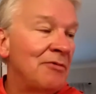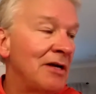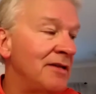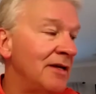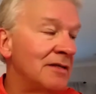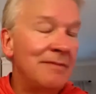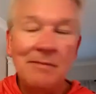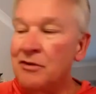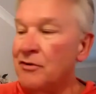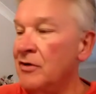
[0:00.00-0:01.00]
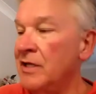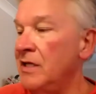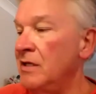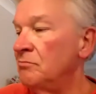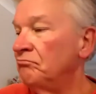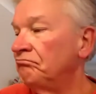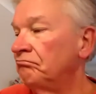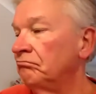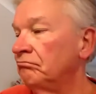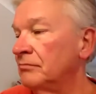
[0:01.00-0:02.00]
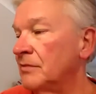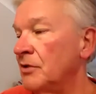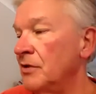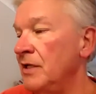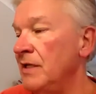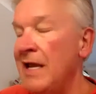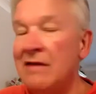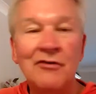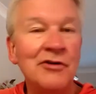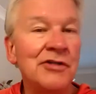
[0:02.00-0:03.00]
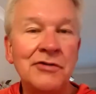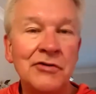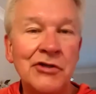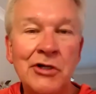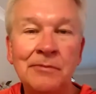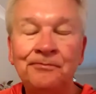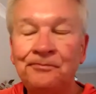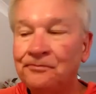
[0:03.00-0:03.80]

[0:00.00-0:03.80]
I think it's maybe 38 verses or so.